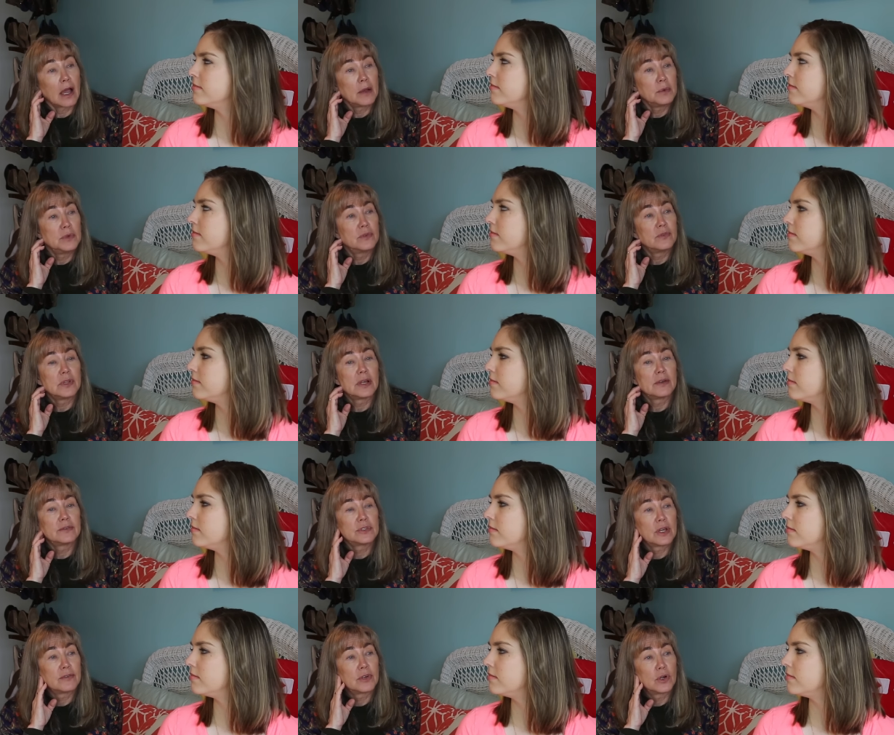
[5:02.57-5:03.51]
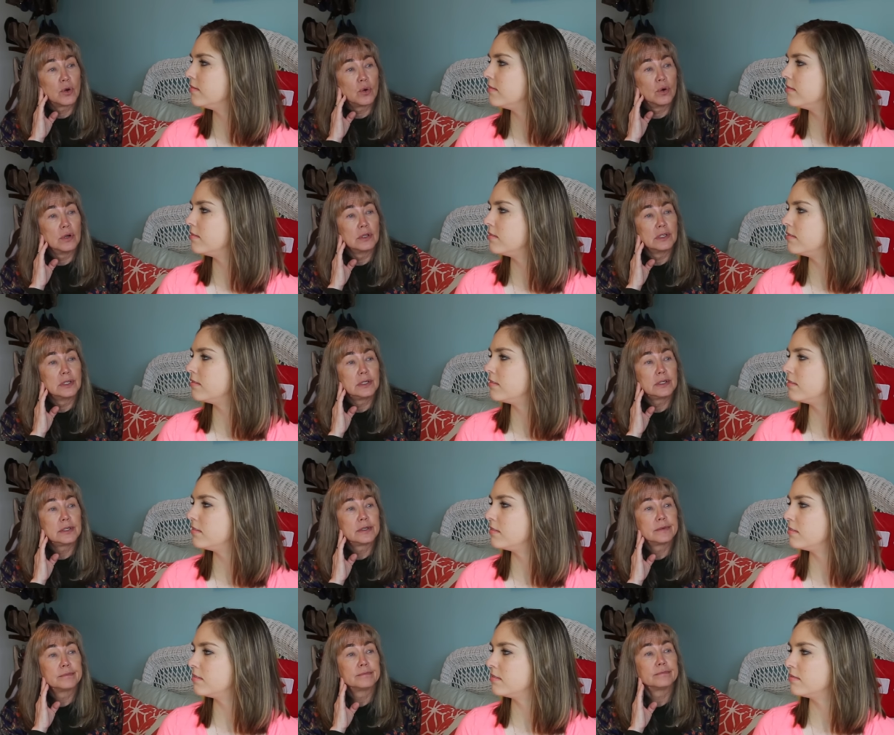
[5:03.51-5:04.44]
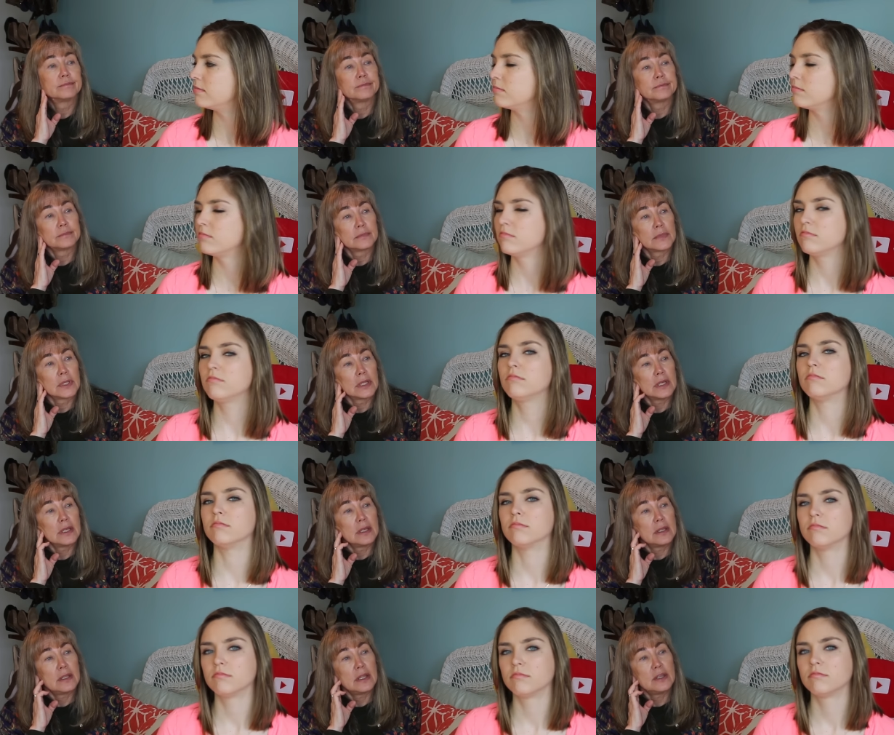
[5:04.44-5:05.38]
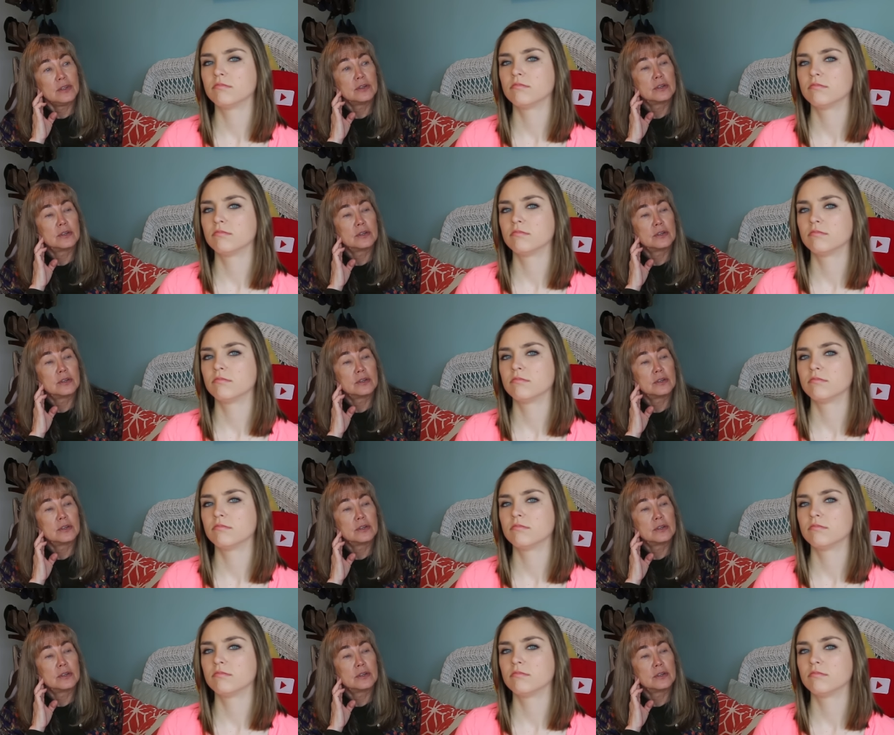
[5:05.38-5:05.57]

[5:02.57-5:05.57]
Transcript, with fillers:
Speaker 1: I would have loved to have a Courtland. And then